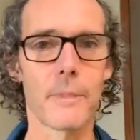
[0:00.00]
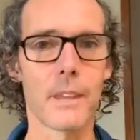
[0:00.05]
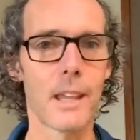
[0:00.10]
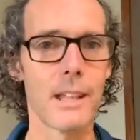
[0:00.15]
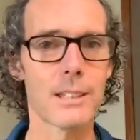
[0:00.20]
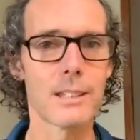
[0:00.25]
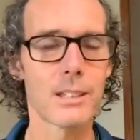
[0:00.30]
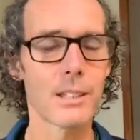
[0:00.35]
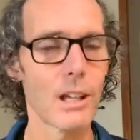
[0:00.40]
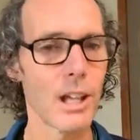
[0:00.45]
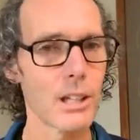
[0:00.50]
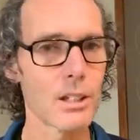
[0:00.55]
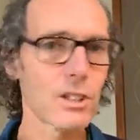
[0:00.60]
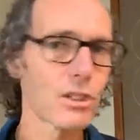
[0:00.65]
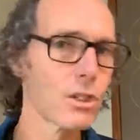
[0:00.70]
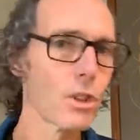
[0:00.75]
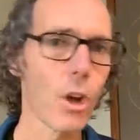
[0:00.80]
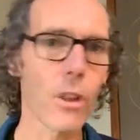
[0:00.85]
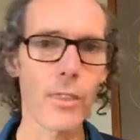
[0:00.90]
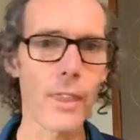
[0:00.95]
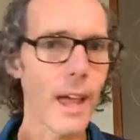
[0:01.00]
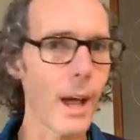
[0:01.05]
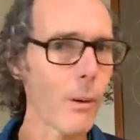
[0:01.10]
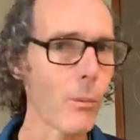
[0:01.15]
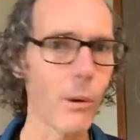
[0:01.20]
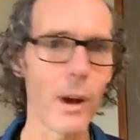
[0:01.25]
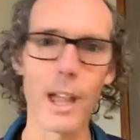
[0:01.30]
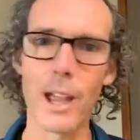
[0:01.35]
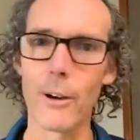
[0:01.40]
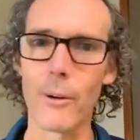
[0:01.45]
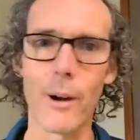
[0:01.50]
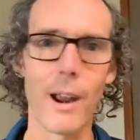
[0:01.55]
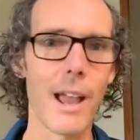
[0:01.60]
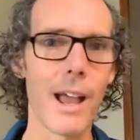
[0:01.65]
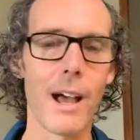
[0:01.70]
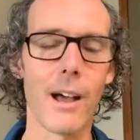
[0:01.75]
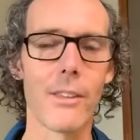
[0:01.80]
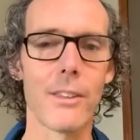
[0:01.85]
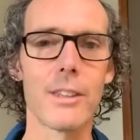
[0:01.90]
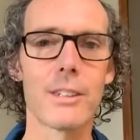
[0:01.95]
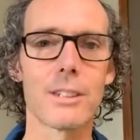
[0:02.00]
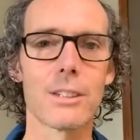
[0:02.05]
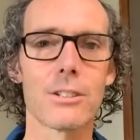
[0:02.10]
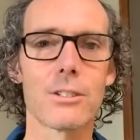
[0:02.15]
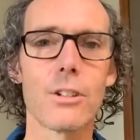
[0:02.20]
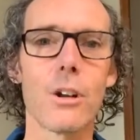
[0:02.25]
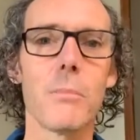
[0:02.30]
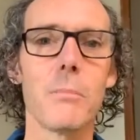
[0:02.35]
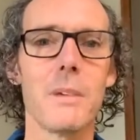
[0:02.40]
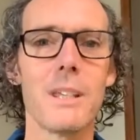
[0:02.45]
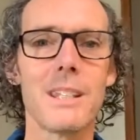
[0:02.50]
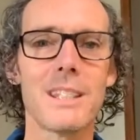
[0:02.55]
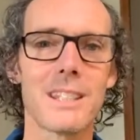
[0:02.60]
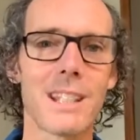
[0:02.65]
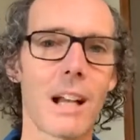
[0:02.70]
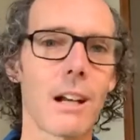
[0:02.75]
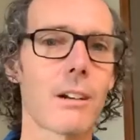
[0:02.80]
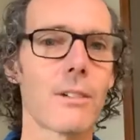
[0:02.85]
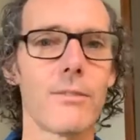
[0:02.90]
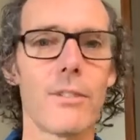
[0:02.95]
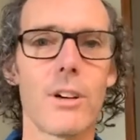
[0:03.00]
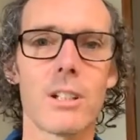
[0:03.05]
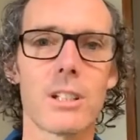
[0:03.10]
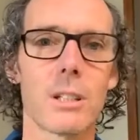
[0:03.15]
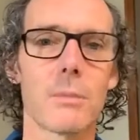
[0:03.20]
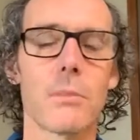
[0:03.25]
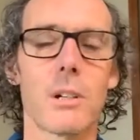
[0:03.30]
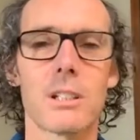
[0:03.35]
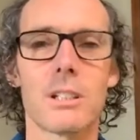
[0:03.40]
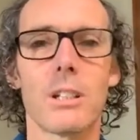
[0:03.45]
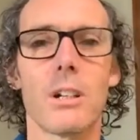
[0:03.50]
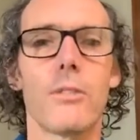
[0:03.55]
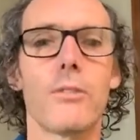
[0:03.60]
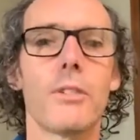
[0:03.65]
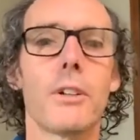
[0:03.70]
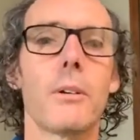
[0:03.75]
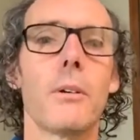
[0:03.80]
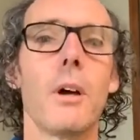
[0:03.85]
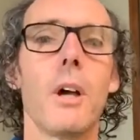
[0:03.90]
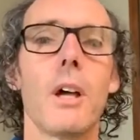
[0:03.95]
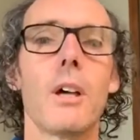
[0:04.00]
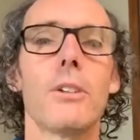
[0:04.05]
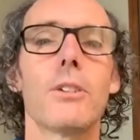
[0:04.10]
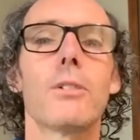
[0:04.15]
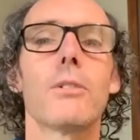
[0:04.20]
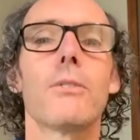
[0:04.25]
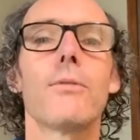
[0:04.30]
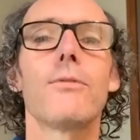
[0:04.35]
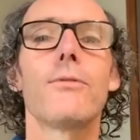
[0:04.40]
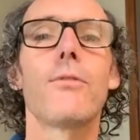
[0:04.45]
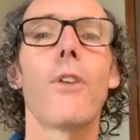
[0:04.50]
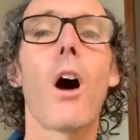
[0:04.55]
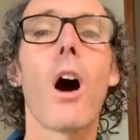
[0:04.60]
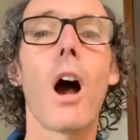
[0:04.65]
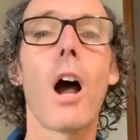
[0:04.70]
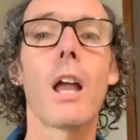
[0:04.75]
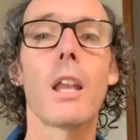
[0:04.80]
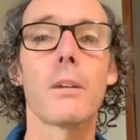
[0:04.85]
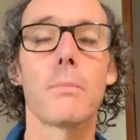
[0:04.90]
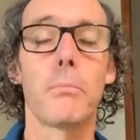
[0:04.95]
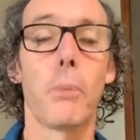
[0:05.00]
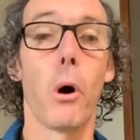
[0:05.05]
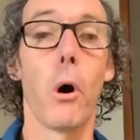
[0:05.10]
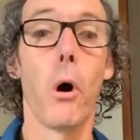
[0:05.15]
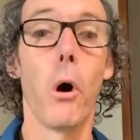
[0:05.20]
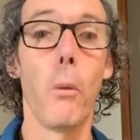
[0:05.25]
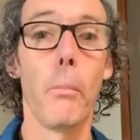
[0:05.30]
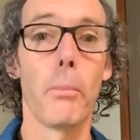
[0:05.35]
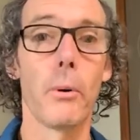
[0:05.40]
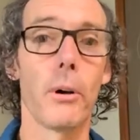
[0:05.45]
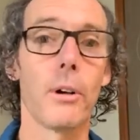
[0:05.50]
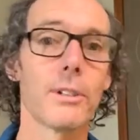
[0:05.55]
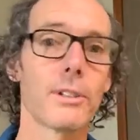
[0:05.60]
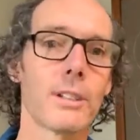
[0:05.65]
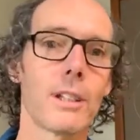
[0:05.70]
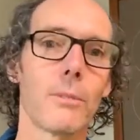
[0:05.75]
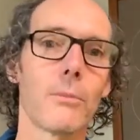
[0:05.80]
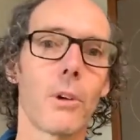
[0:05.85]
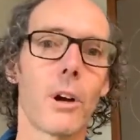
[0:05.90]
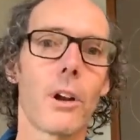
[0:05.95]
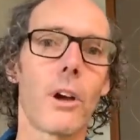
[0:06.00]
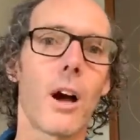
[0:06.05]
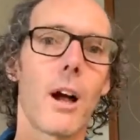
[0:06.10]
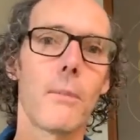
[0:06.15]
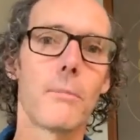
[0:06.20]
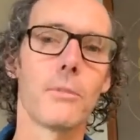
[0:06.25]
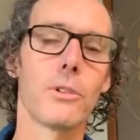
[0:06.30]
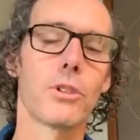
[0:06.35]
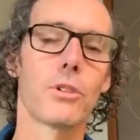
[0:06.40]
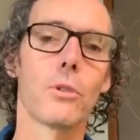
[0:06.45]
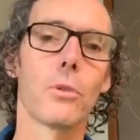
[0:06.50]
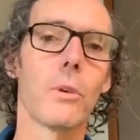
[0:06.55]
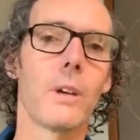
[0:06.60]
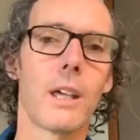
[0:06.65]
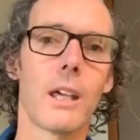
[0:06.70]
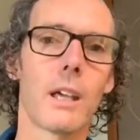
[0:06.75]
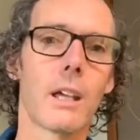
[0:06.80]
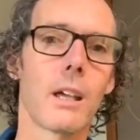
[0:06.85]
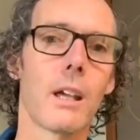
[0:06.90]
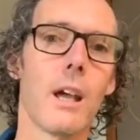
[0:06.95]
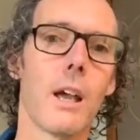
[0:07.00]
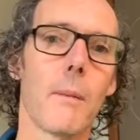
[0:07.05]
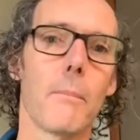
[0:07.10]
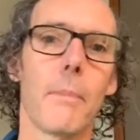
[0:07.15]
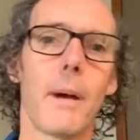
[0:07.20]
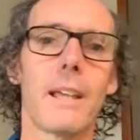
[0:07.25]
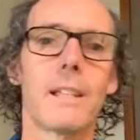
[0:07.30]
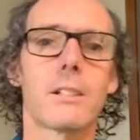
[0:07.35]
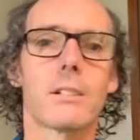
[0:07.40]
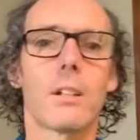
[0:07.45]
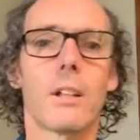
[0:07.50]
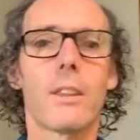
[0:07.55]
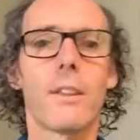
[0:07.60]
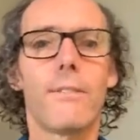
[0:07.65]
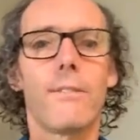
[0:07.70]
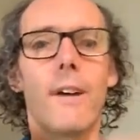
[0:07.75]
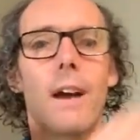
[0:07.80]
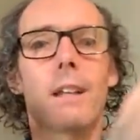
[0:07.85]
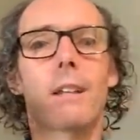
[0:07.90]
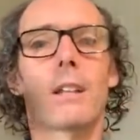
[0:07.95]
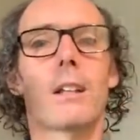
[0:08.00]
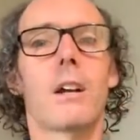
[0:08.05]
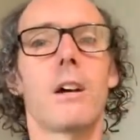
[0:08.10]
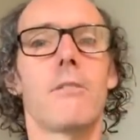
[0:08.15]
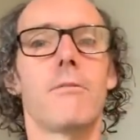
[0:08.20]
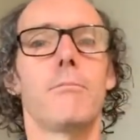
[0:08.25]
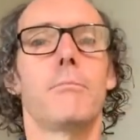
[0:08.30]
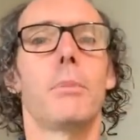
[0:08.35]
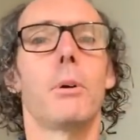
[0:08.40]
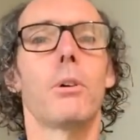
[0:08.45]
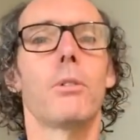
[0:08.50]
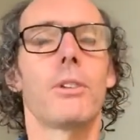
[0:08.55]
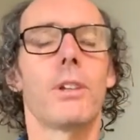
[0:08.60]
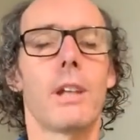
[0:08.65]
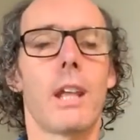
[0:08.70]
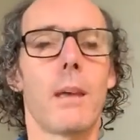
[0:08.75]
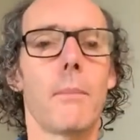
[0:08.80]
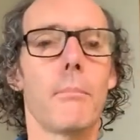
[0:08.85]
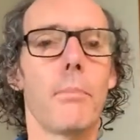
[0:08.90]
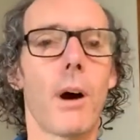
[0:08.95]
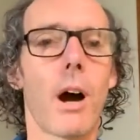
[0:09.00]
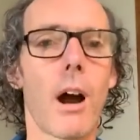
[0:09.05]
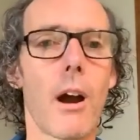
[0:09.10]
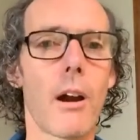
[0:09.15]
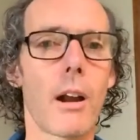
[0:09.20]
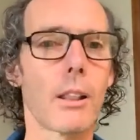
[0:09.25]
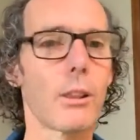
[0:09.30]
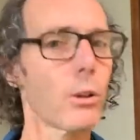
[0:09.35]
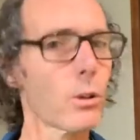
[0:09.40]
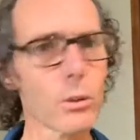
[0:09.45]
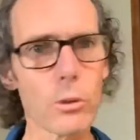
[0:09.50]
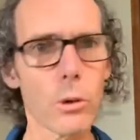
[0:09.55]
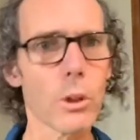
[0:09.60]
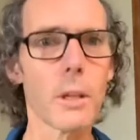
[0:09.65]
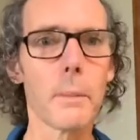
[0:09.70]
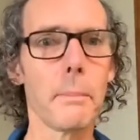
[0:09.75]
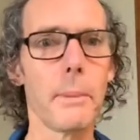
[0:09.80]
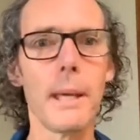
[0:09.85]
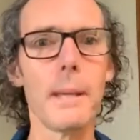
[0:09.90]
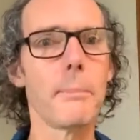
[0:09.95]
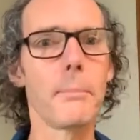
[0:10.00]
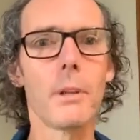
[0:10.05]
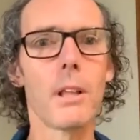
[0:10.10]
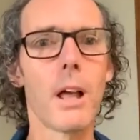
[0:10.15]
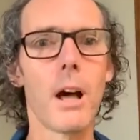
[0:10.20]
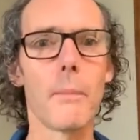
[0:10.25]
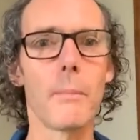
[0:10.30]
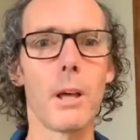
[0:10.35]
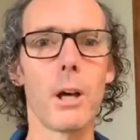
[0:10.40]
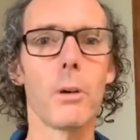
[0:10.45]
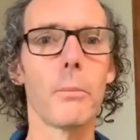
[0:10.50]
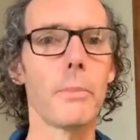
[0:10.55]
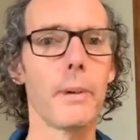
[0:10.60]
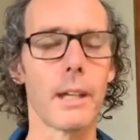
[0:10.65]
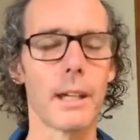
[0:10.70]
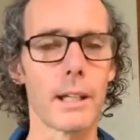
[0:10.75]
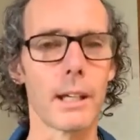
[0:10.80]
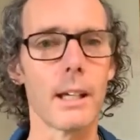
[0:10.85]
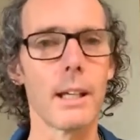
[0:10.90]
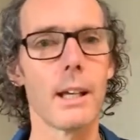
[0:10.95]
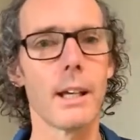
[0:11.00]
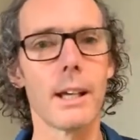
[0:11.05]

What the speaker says: It's not that way around. This is not me sacrificing myself to find purpose in what I'm doing based on the fact that I've built an empire and look at all the people I'm helping.